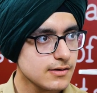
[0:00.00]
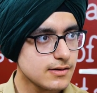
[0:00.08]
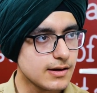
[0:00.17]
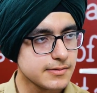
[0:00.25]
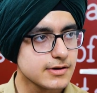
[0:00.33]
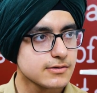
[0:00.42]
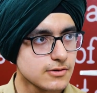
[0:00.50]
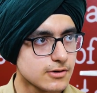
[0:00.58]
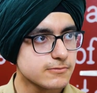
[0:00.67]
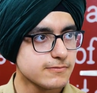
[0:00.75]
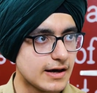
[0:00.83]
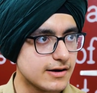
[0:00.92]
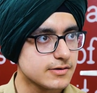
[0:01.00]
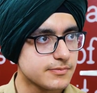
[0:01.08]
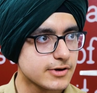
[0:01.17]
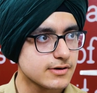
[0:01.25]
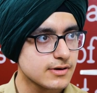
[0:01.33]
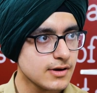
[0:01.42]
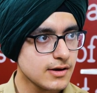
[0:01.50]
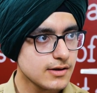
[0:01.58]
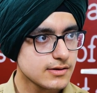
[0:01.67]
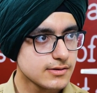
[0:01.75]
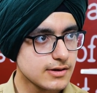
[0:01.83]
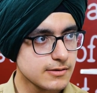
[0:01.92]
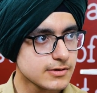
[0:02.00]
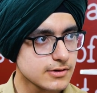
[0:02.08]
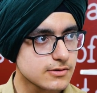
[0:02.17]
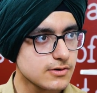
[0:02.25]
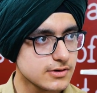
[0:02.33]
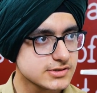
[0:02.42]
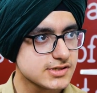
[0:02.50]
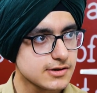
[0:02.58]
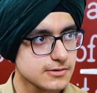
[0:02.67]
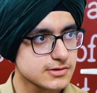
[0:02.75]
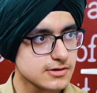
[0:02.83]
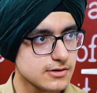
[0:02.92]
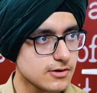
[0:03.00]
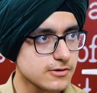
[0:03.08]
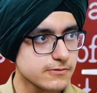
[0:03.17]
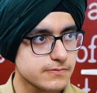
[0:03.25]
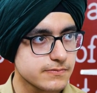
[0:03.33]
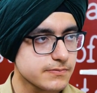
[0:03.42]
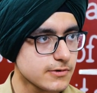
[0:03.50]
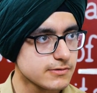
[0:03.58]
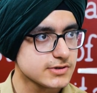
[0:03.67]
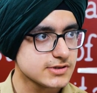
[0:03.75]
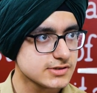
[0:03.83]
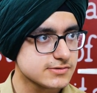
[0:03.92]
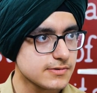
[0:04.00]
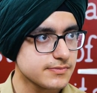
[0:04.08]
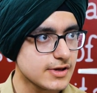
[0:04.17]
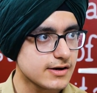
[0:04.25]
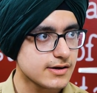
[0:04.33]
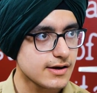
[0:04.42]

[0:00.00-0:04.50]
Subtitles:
I mean, not valid, but even the Constitution, a lot of provisions from that